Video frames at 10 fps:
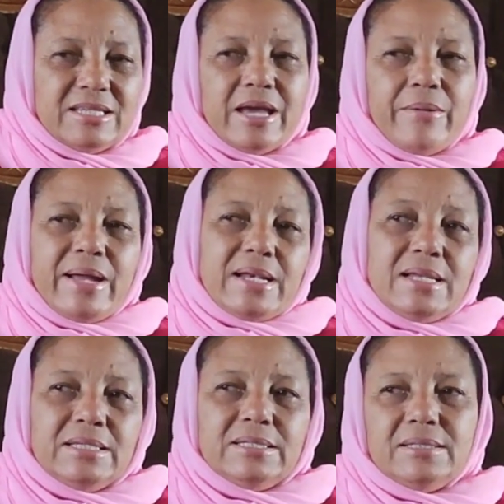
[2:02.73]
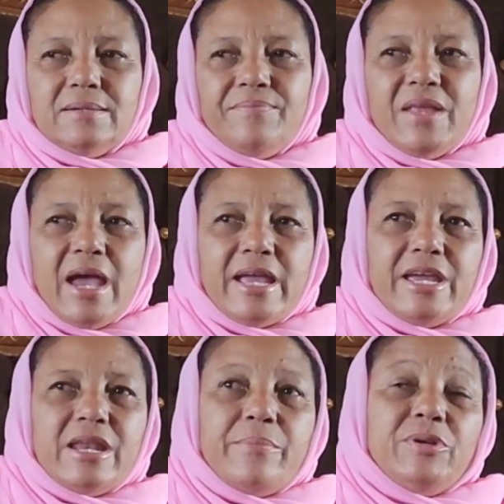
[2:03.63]
now, at least I
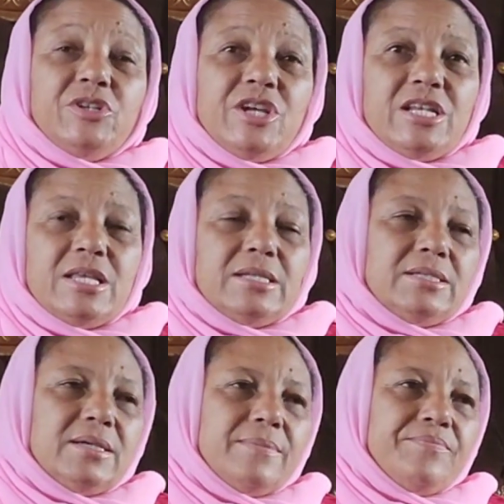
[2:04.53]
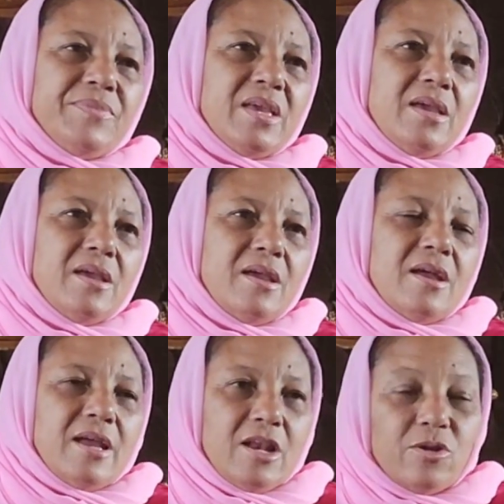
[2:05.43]
can appreciate that
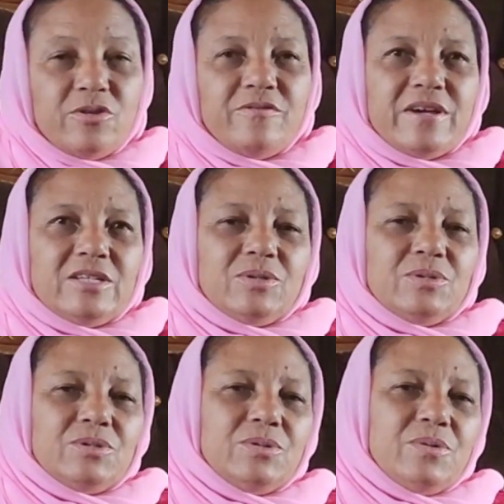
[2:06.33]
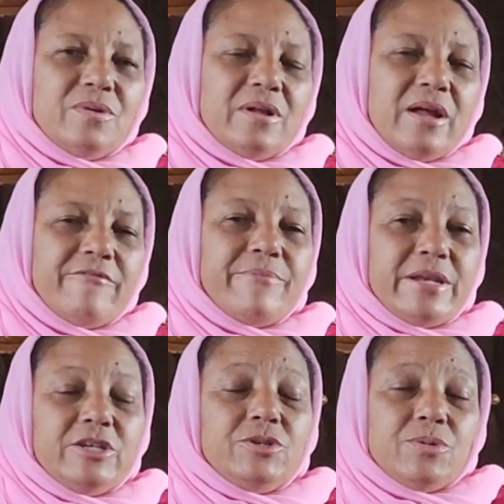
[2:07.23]
a lot of us also have
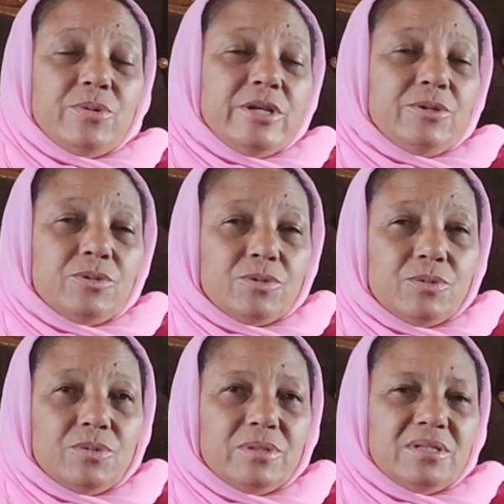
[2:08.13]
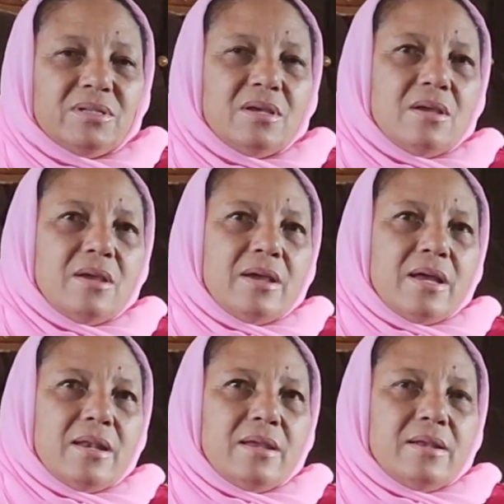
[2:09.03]
managed to go into schools,
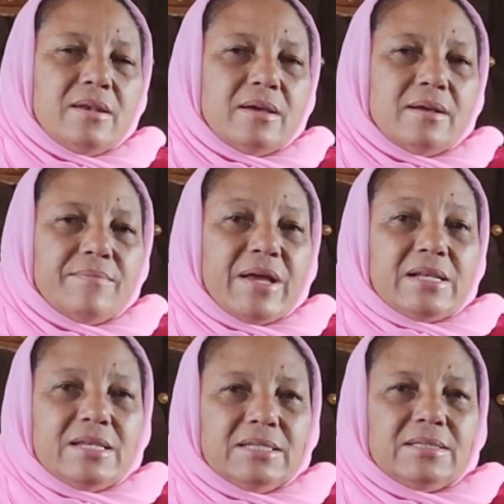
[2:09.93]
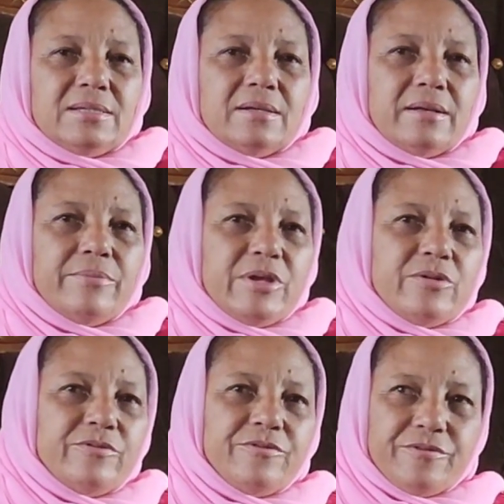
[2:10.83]
and then at least a bit
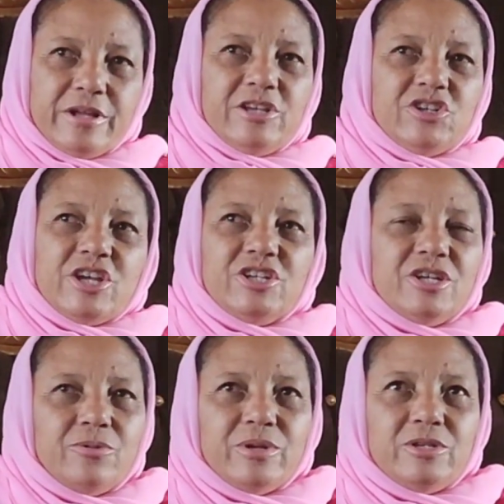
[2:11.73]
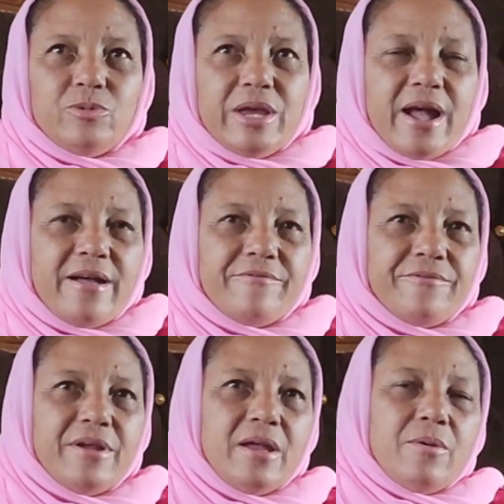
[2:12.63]
of education which we are
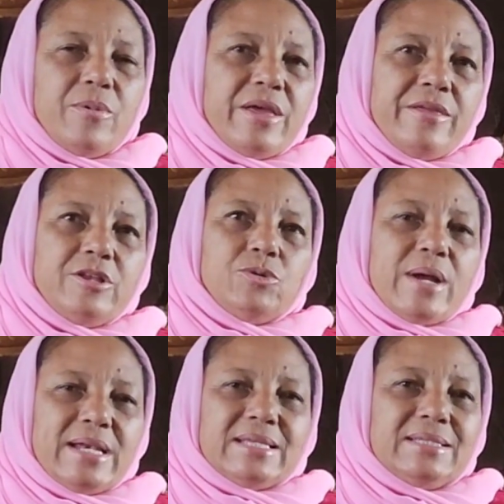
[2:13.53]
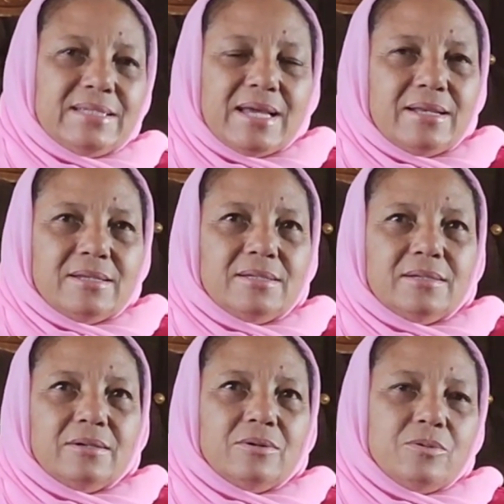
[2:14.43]
there to understand
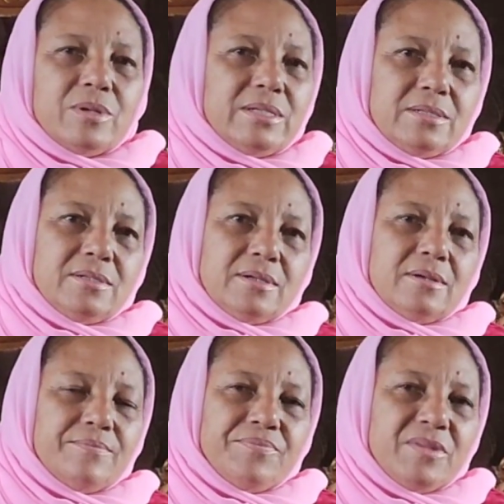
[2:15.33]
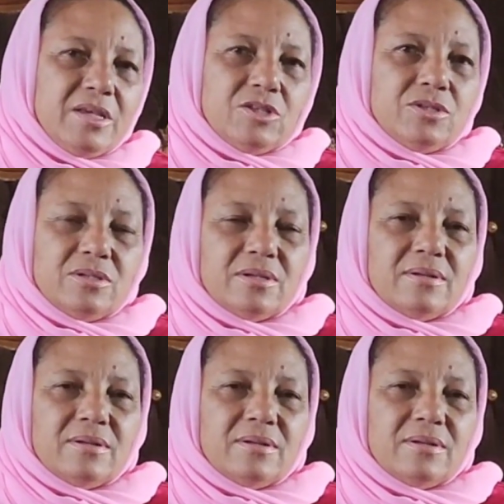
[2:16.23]
what it's